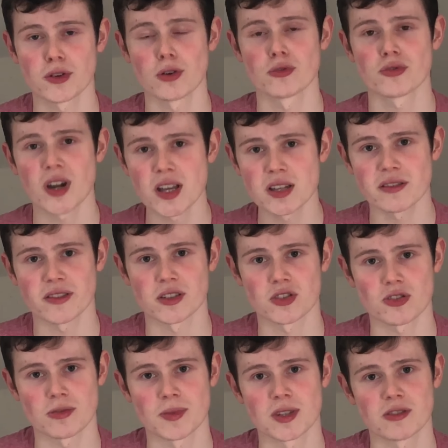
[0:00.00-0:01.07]
a range of
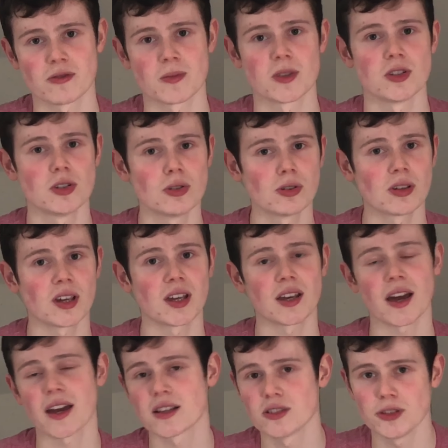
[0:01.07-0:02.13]
instruments from the UK
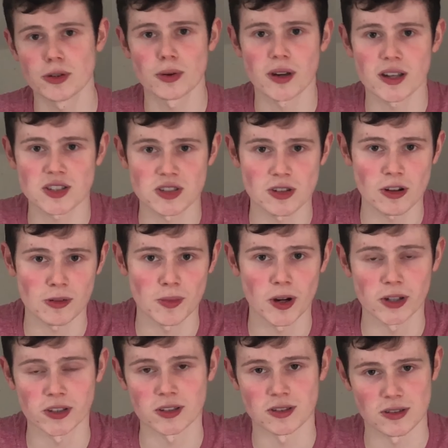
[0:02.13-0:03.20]
and US stock
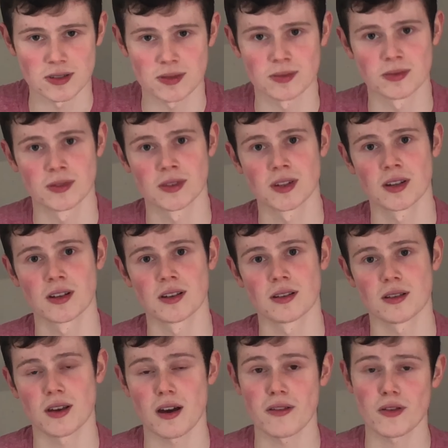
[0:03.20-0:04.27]
markets.
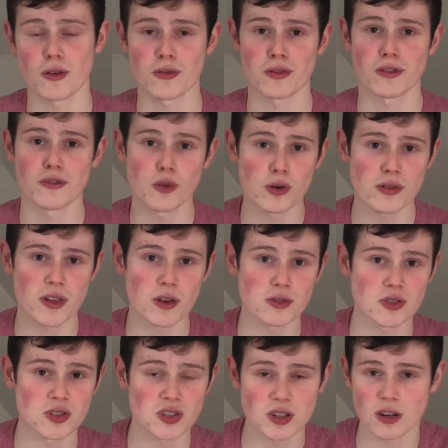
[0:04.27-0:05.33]
They have over
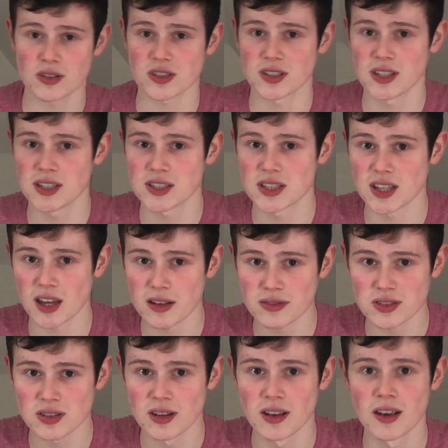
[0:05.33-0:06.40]
4,000 stocks and
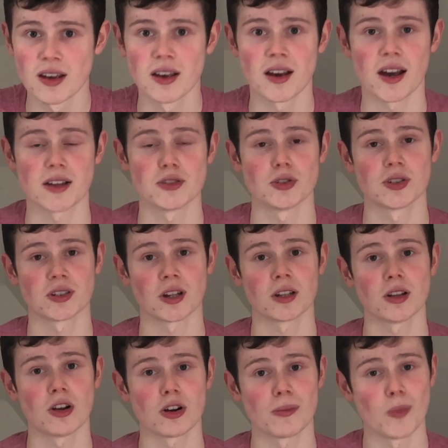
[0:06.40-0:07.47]
ETFs, and you can
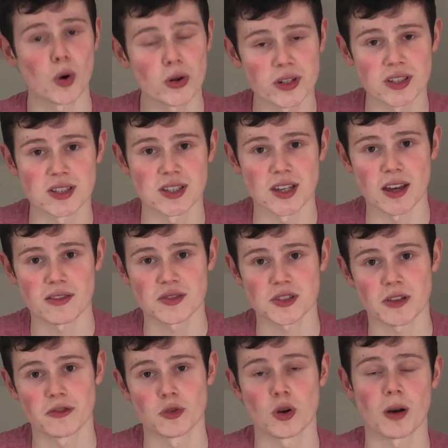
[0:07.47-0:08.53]
unlock more ETFs
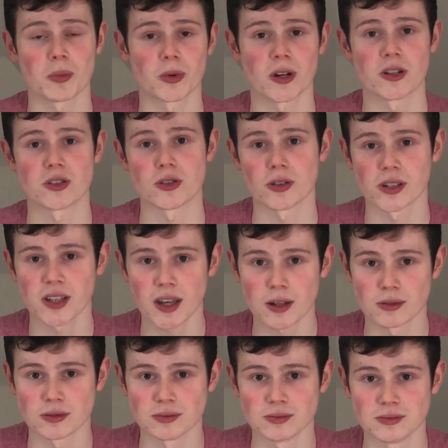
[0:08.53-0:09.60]
if you upgrade your
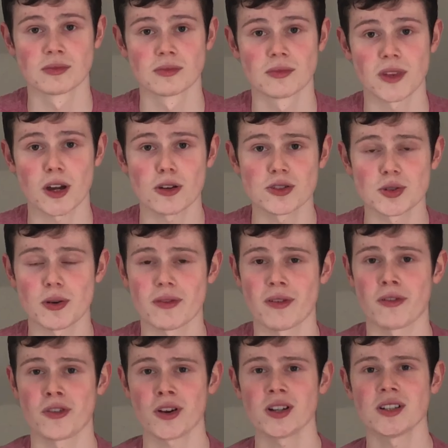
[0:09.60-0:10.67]
account. They also have
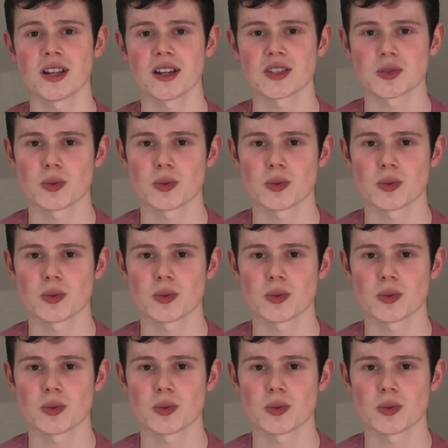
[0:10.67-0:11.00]
a very nice